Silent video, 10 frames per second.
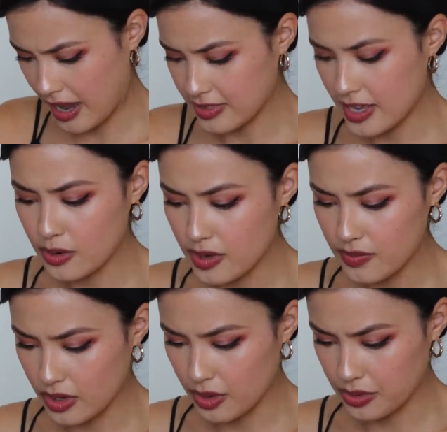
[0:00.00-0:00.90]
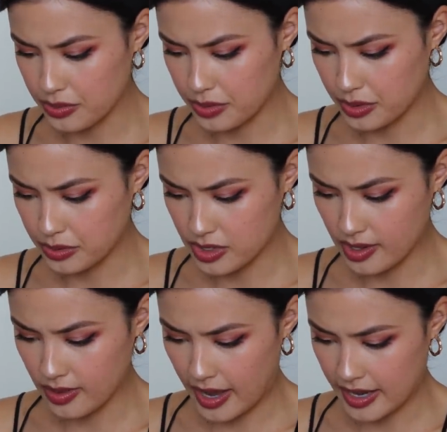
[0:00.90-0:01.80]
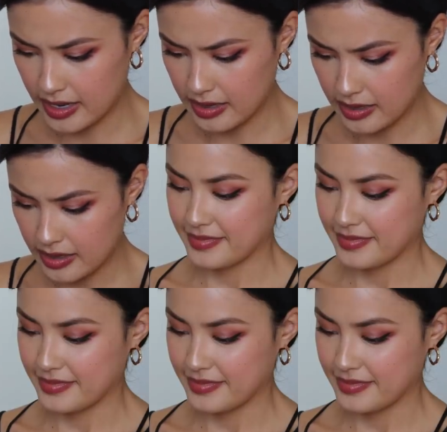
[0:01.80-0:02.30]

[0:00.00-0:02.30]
they don't even go through to the lining.